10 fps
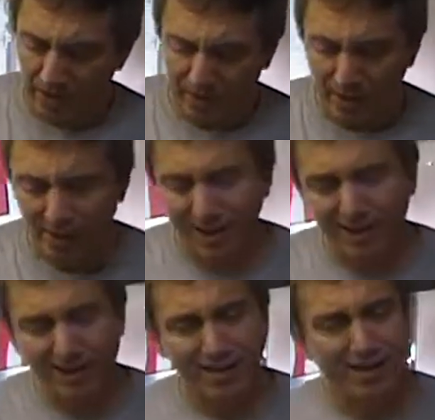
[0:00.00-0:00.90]
You know? uh, I, I,
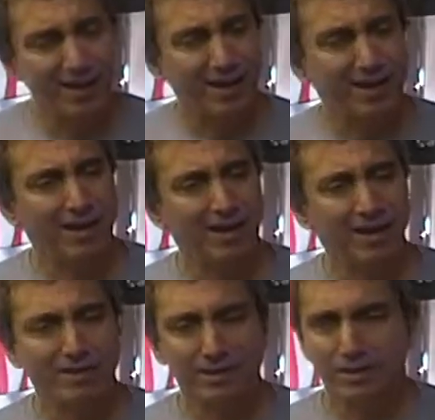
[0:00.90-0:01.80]
uh, one
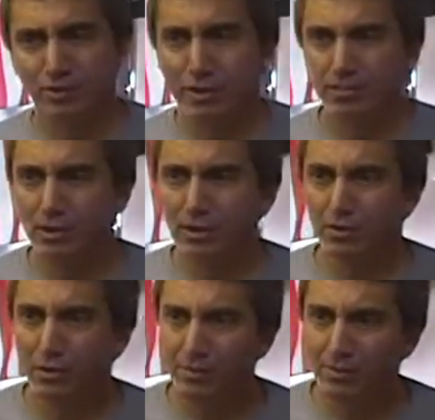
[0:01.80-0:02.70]
number one. Creme de la
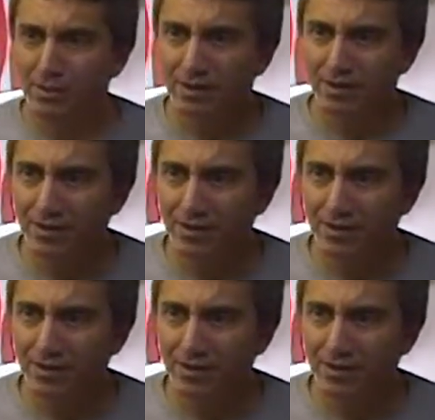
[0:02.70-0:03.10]
creme.